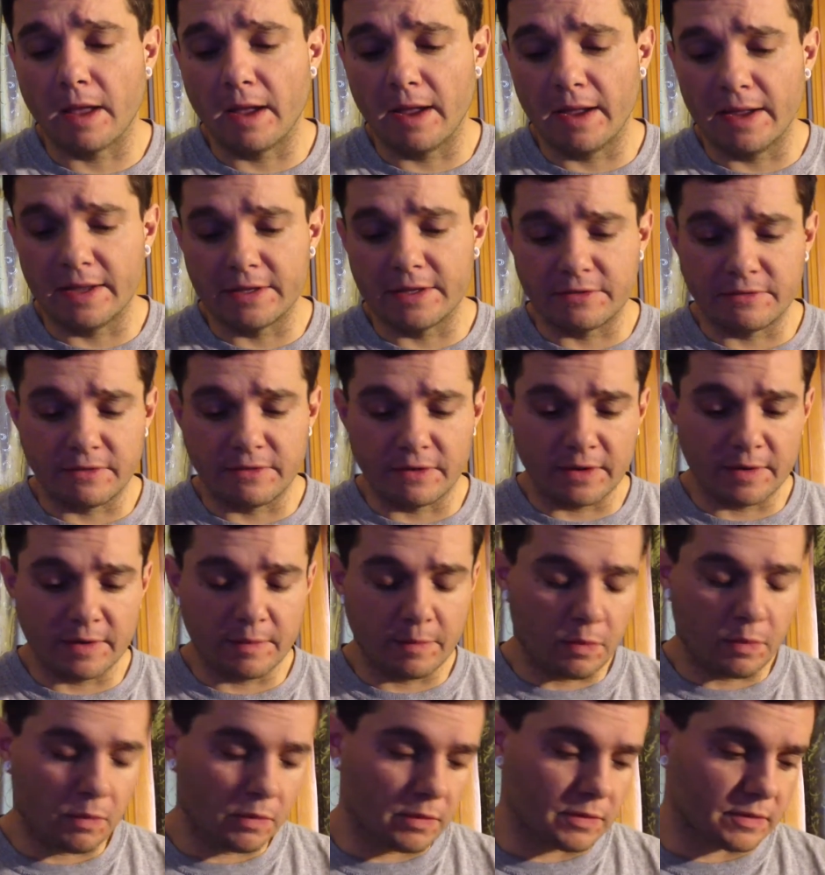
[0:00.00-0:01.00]
it's very
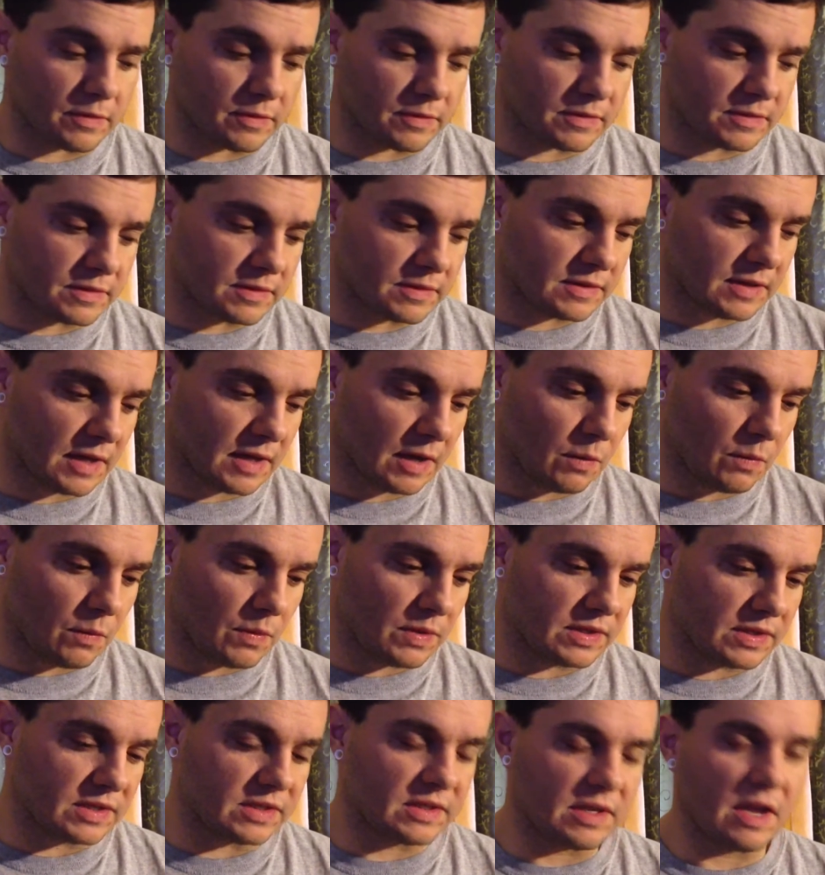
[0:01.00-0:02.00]
important that
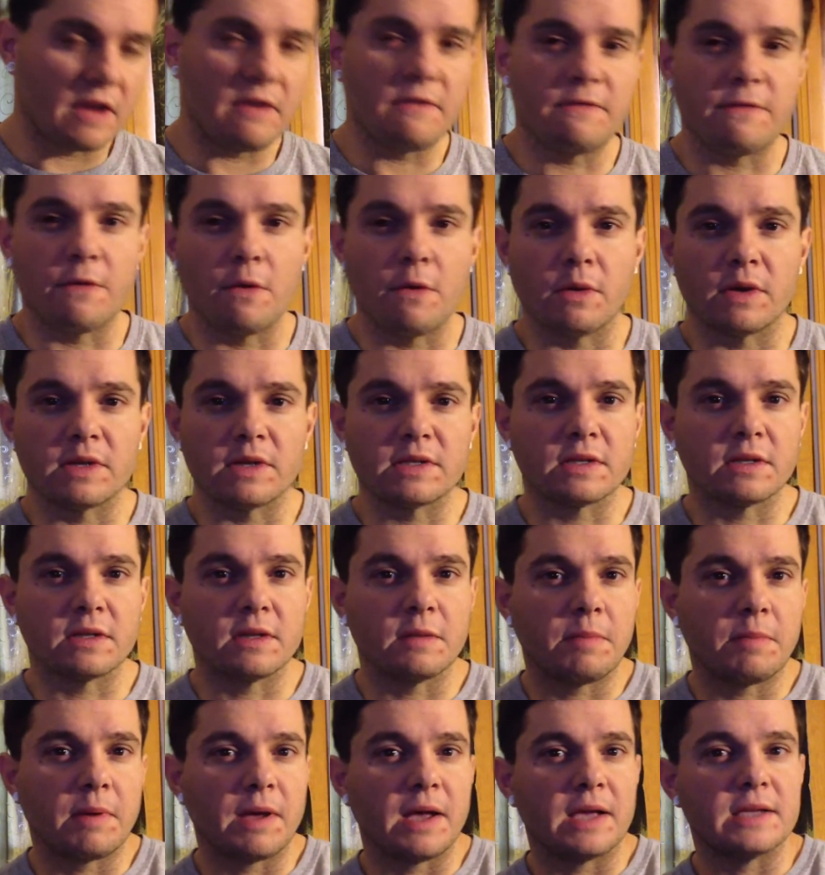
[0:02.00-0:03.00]
we stay focused on the
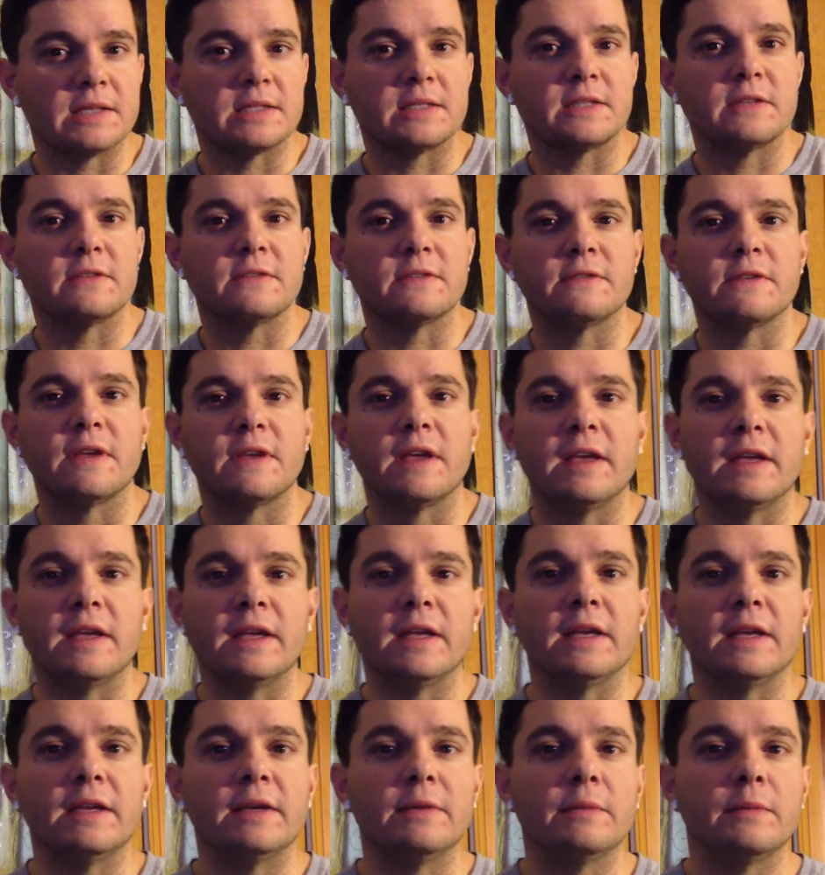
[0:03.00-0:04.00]
positive
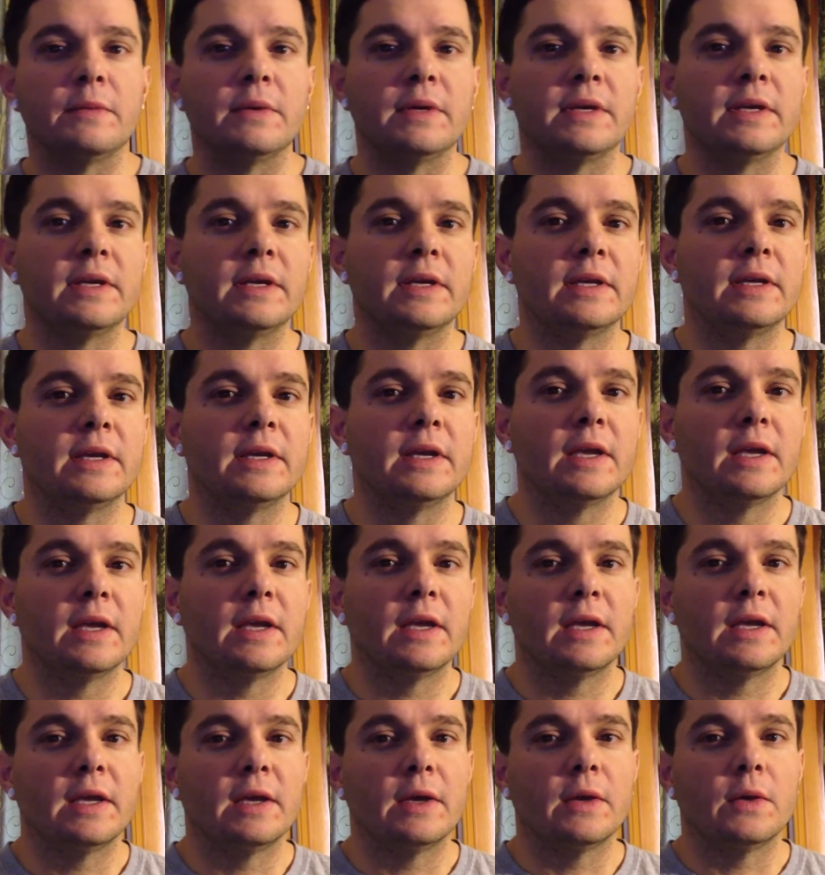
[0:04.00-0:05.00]
and we
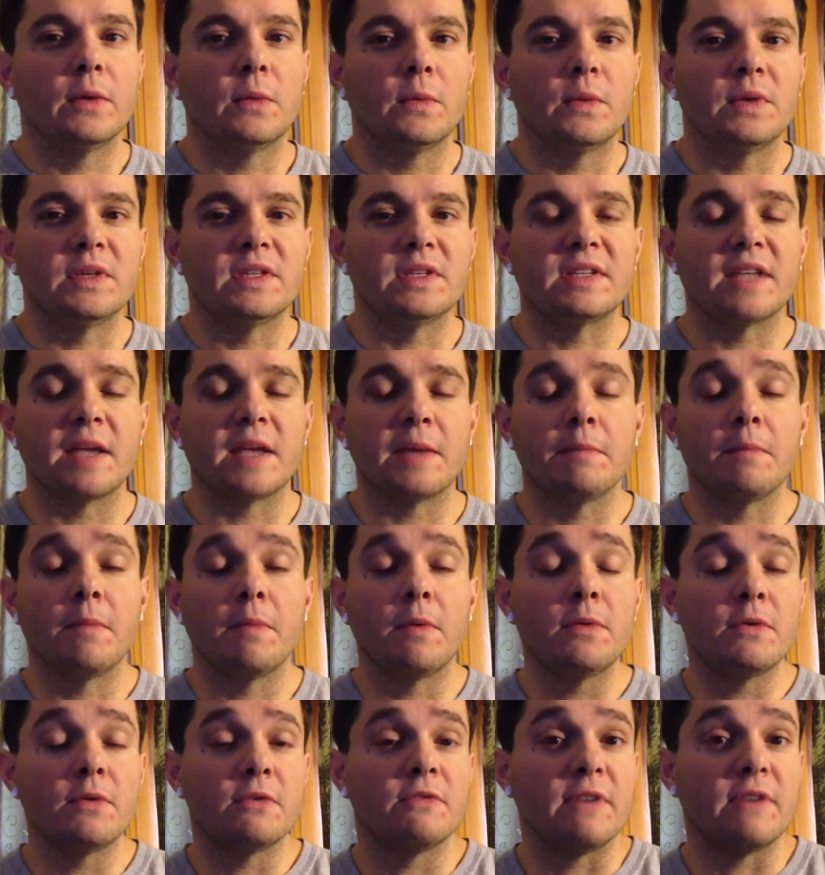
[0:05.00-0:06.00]
we stay
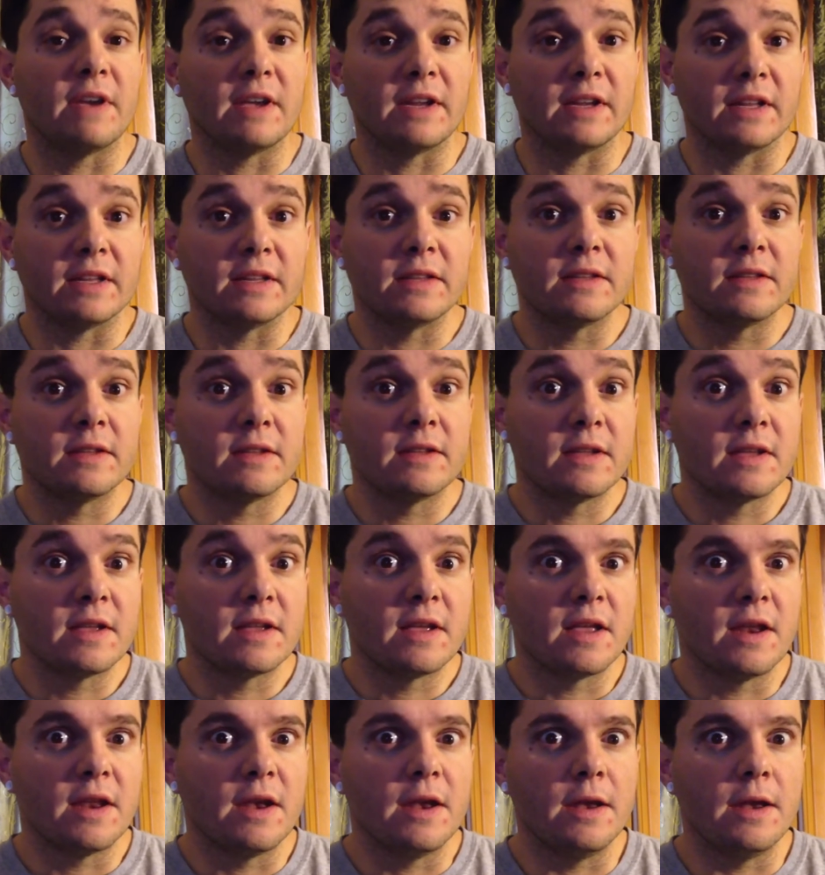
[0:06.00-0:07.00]
motivated,
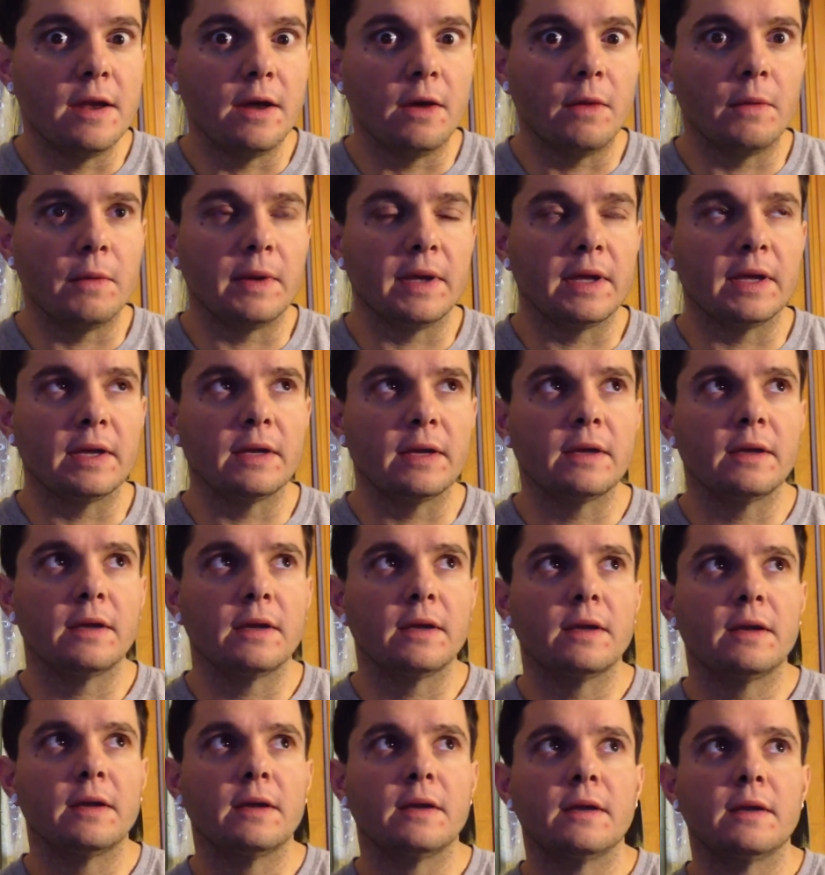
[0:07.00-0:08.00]
knowing
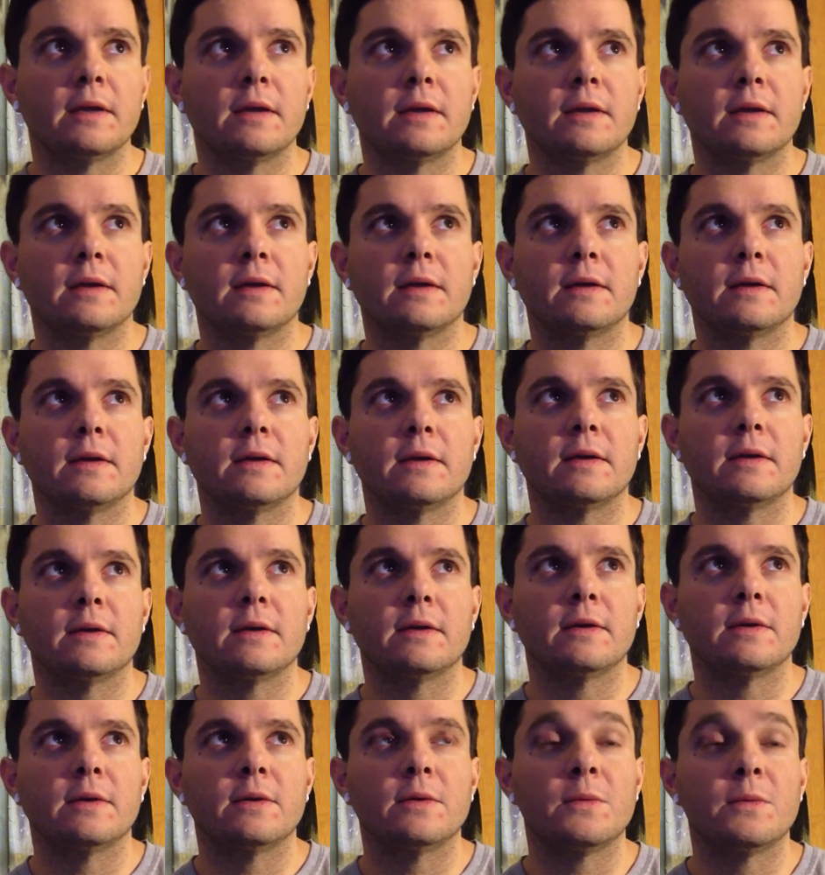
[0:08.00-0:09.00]

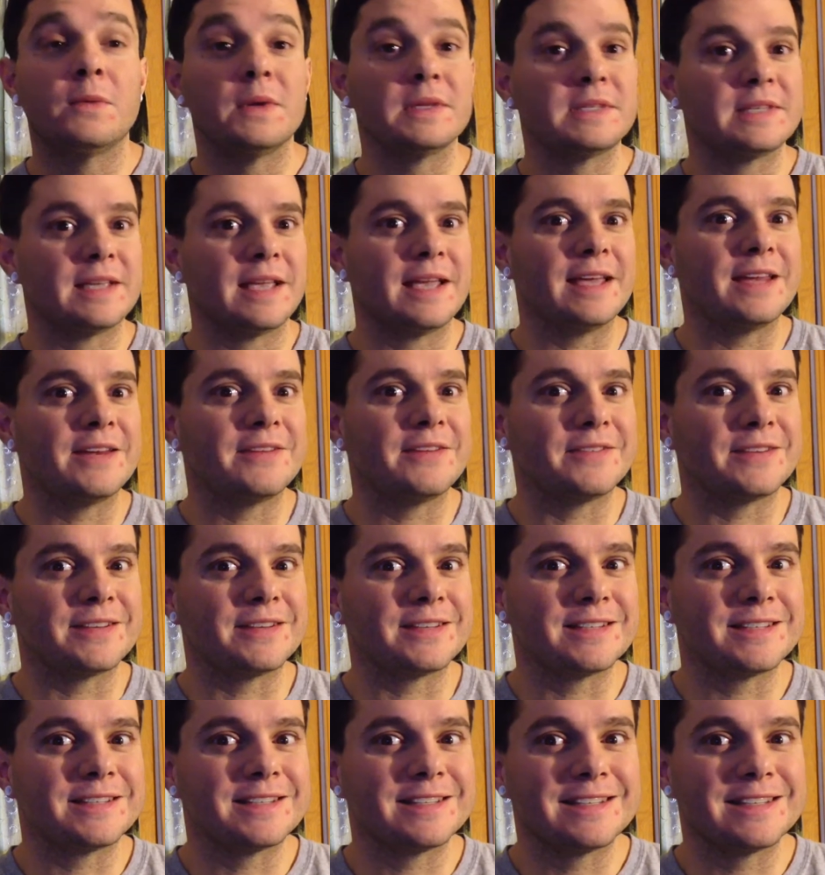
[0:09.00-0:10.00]
what's ahead of
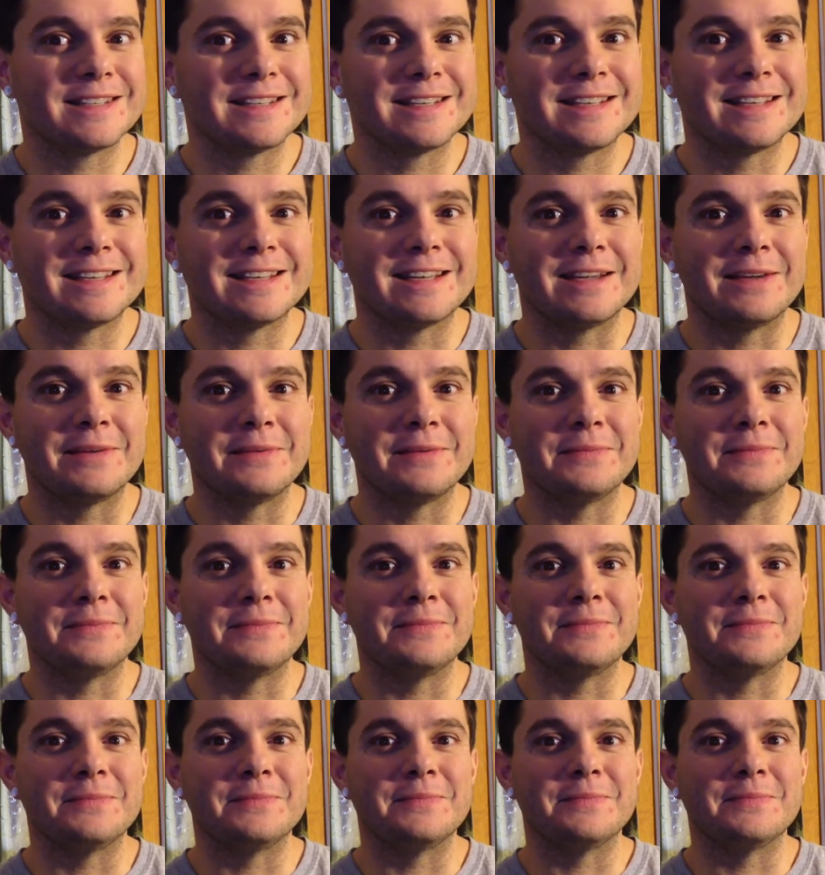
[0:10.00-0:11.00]
us.
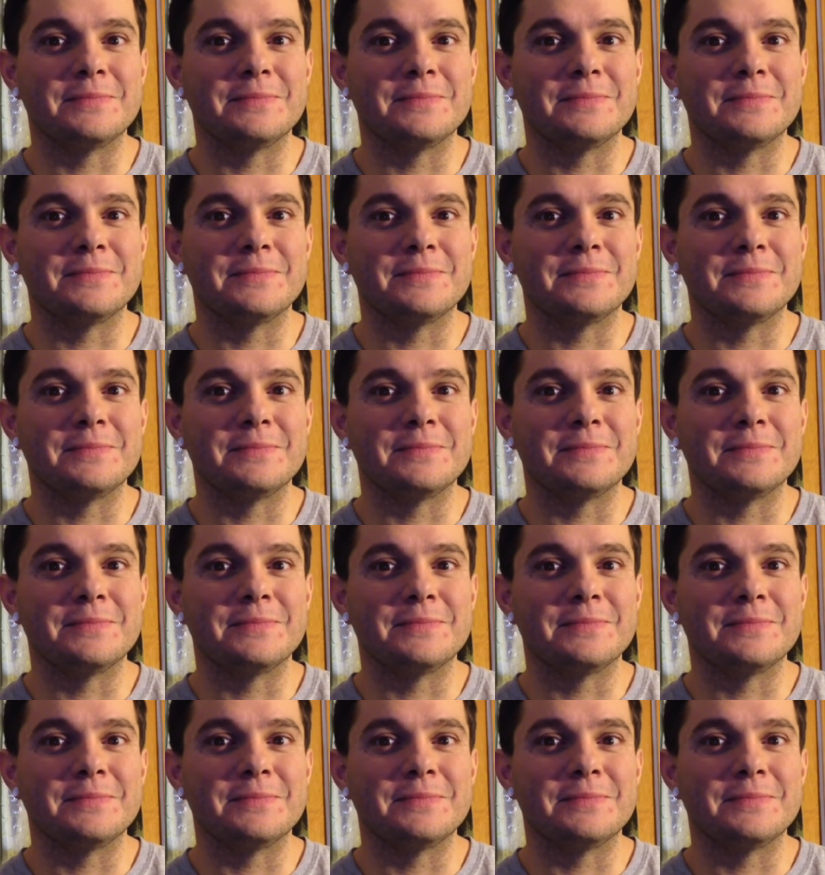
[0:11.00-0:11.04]
And